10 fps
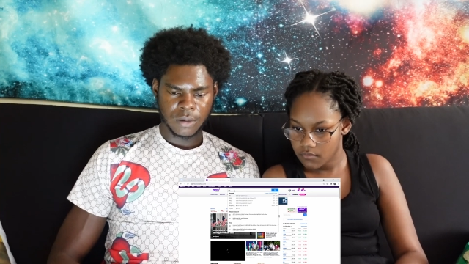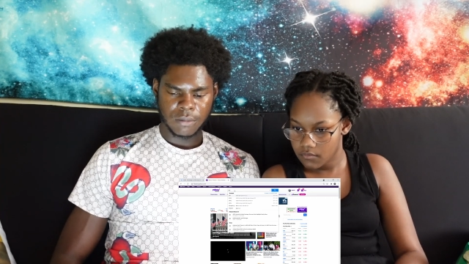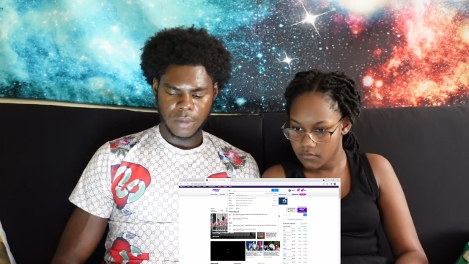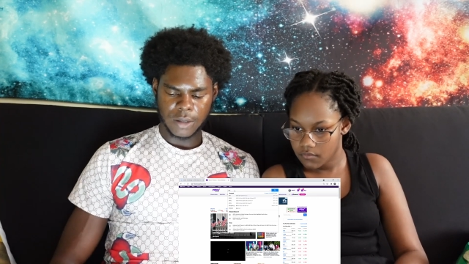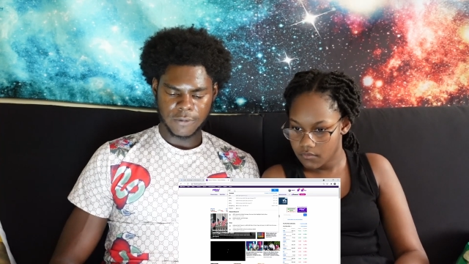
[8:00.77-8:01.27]

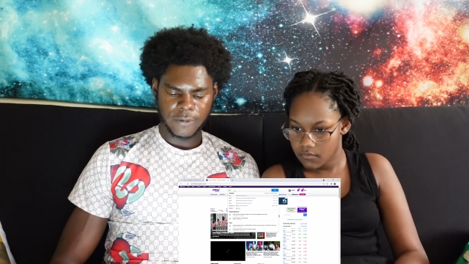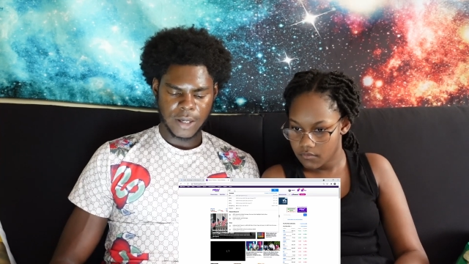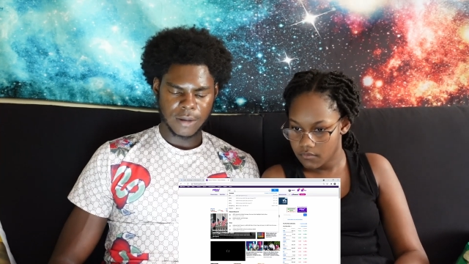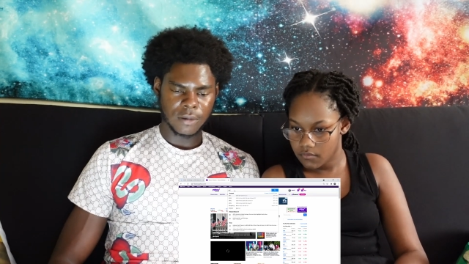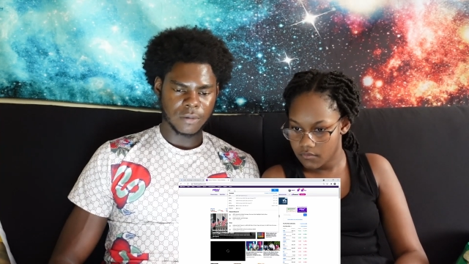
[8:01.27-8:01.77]
Speaker 1: Matter of
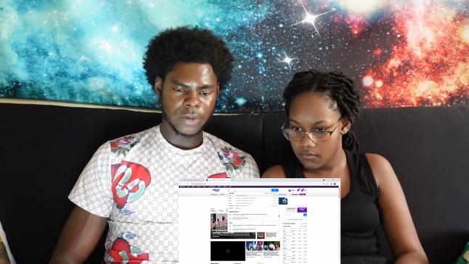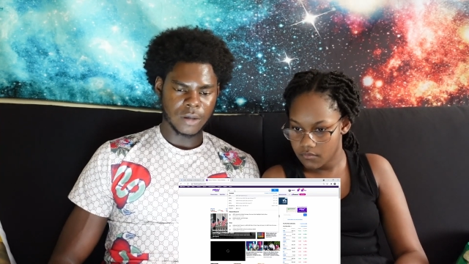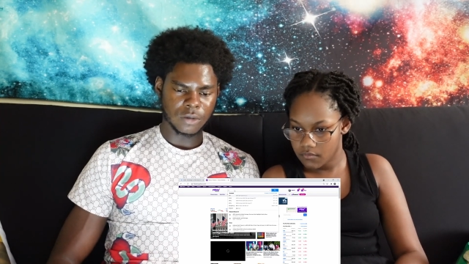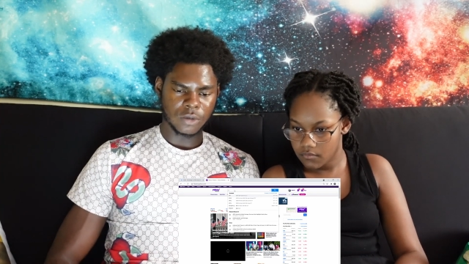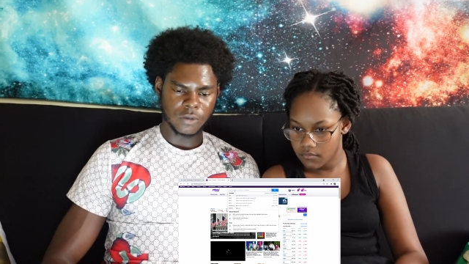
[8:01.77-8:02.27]
fact, we
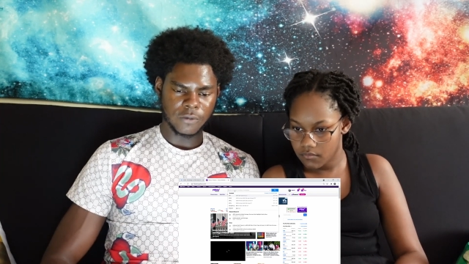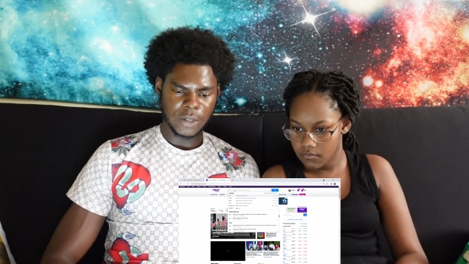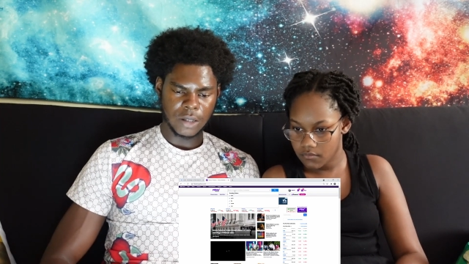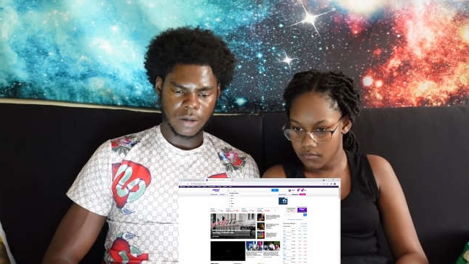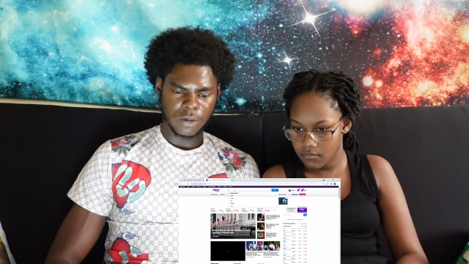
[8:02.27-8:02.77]
go do
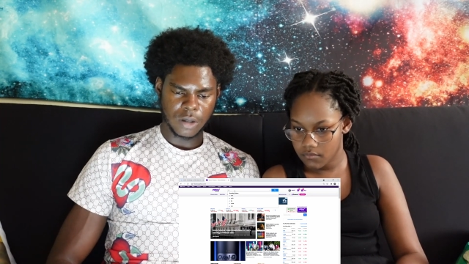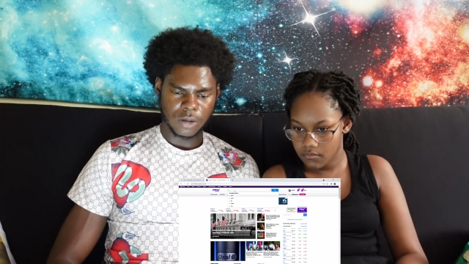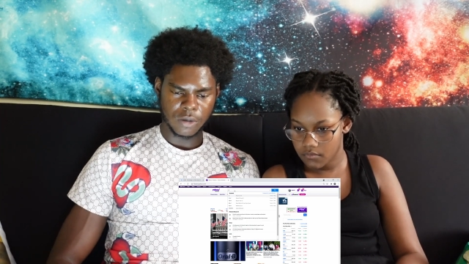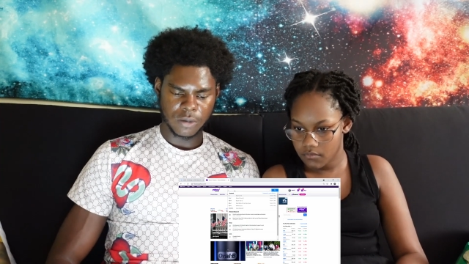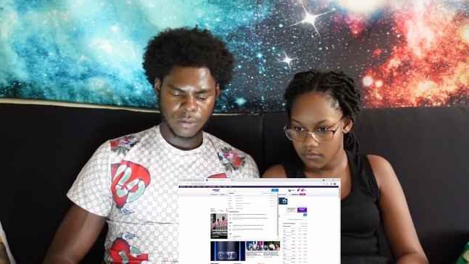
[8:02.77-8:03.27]

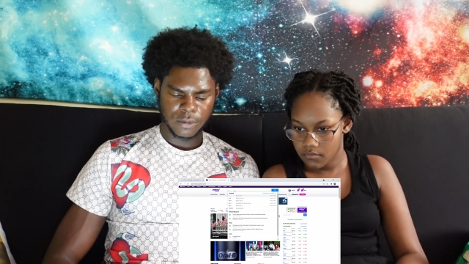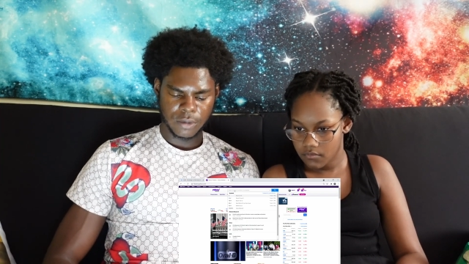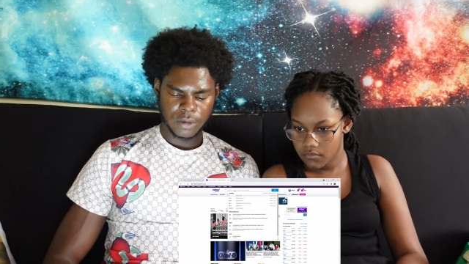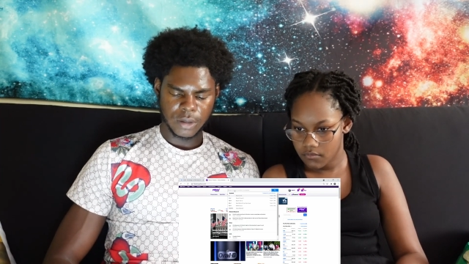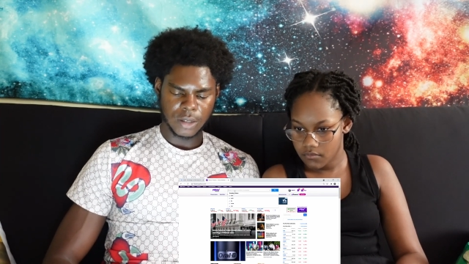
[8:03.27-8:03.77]
VOO.
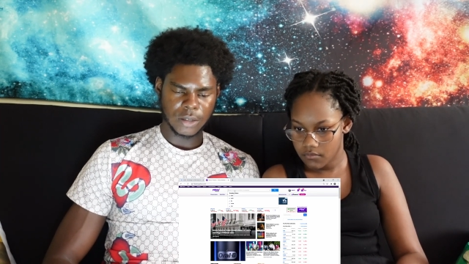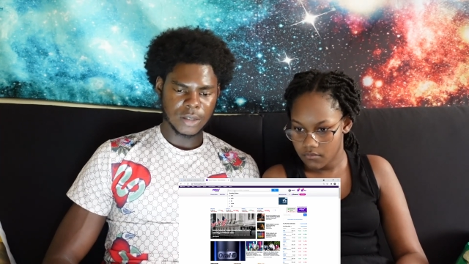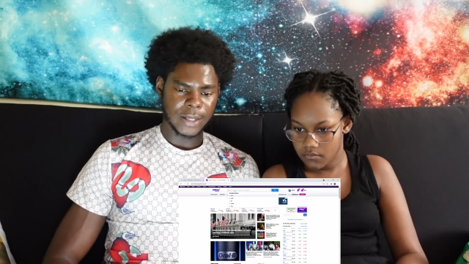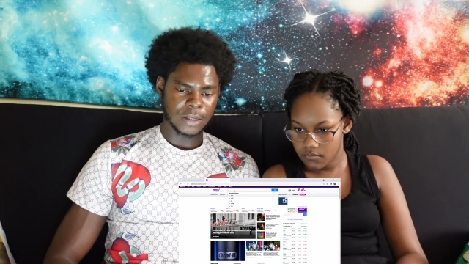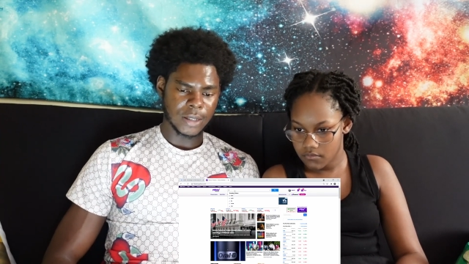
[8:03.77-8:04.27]

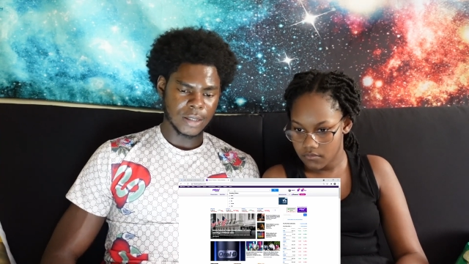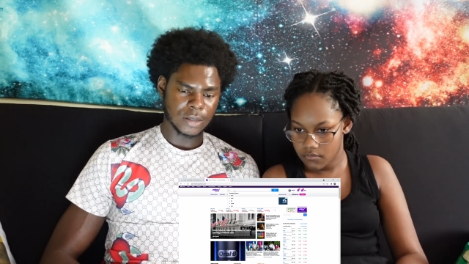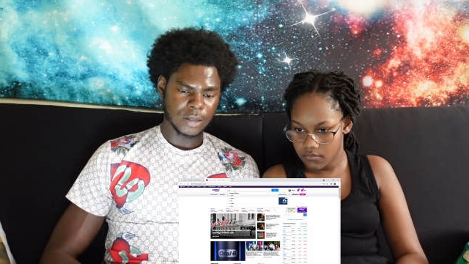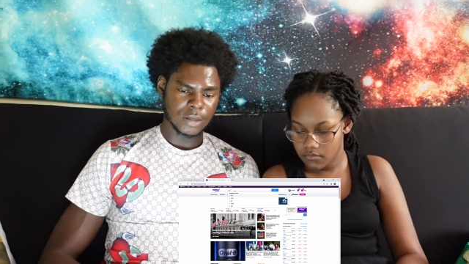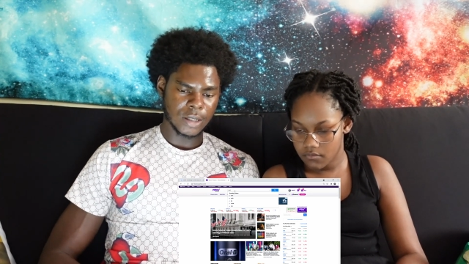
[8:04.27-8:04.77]
It's like the
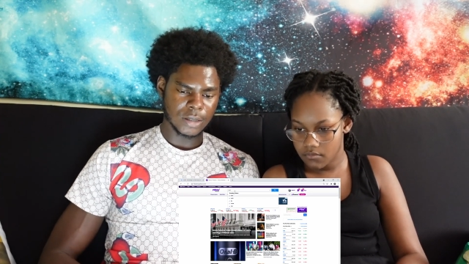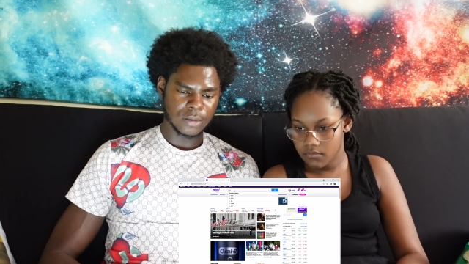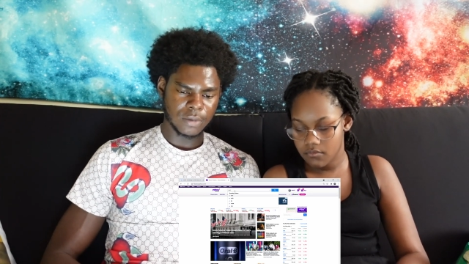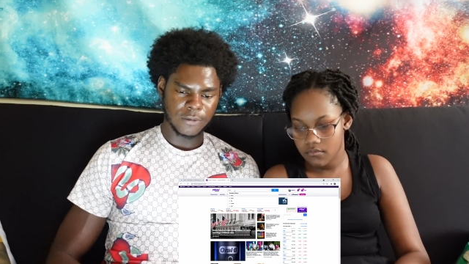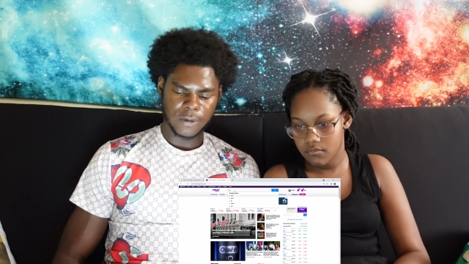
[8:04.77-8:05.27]
it's the
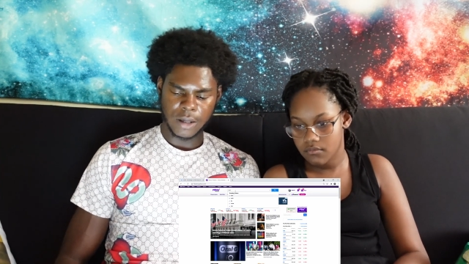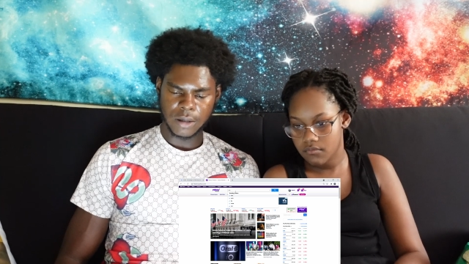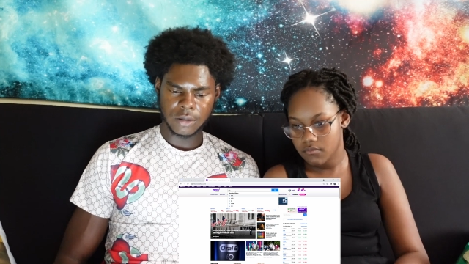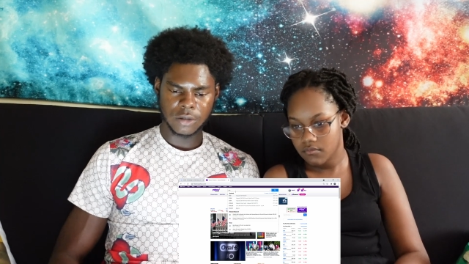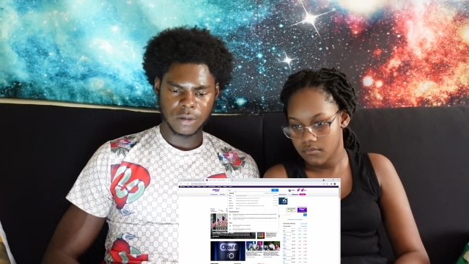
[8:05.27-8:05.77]
S&P
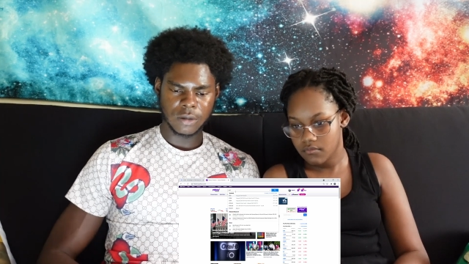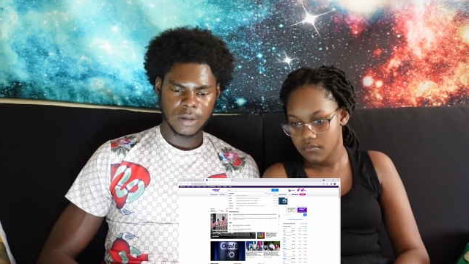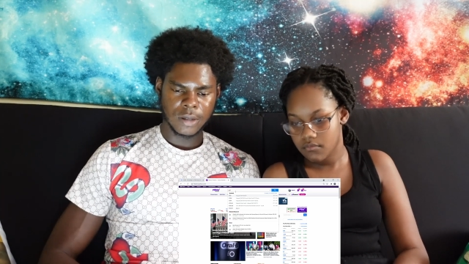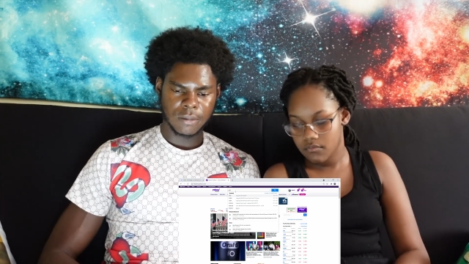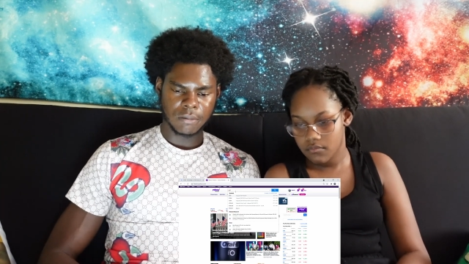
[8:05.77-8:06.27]
500,
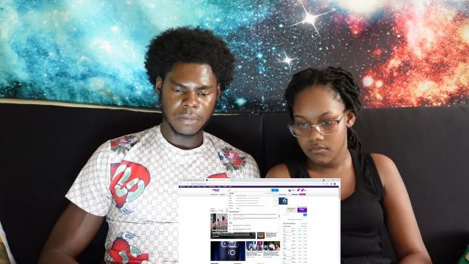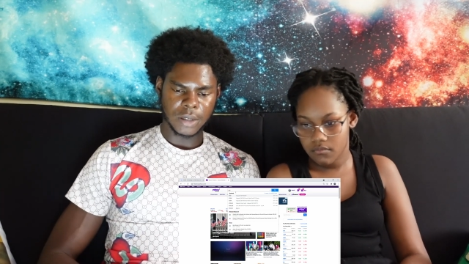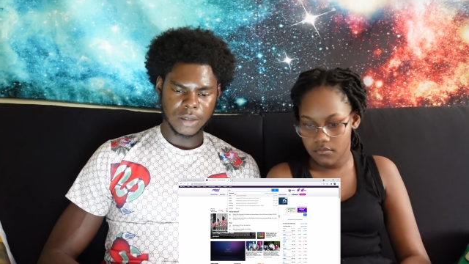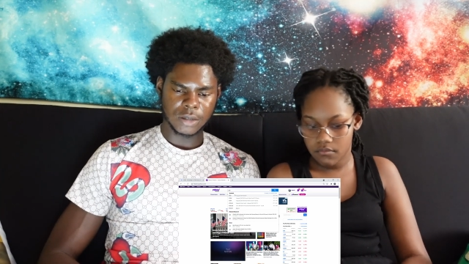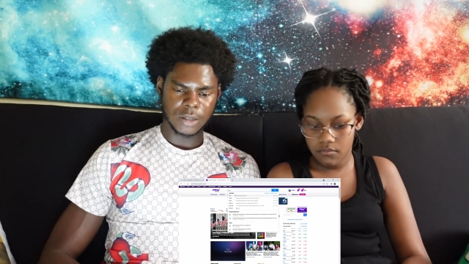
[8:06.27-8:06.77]

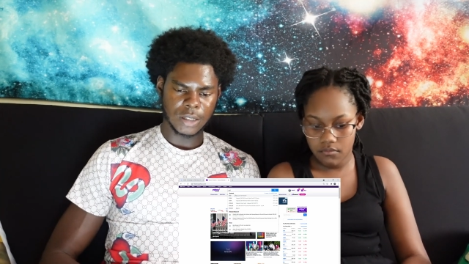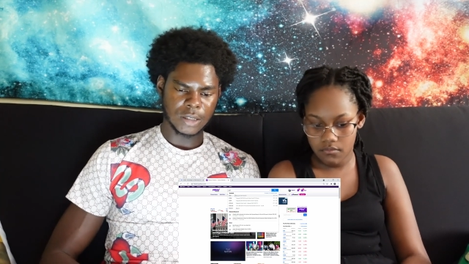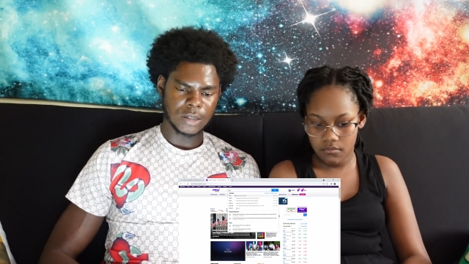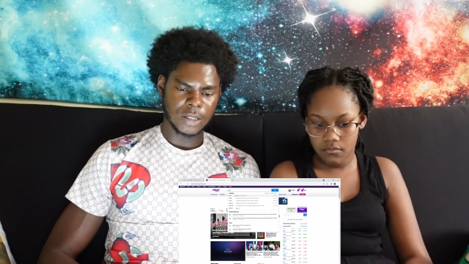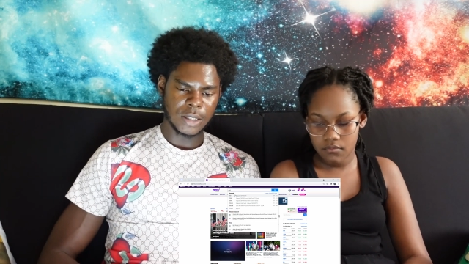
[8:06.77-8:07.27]
but it's an
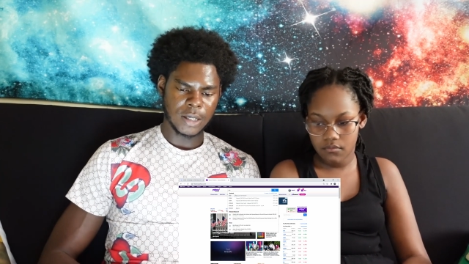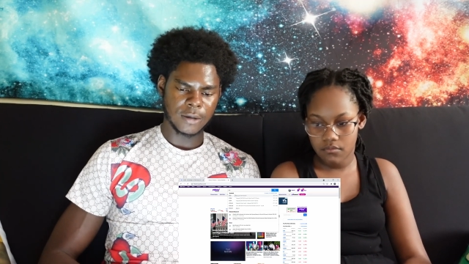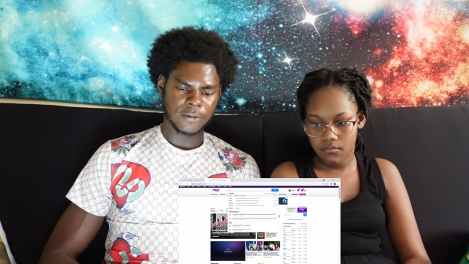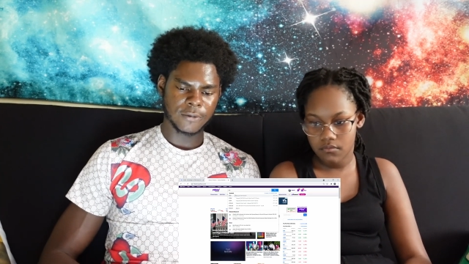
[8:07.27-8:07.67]
ETF.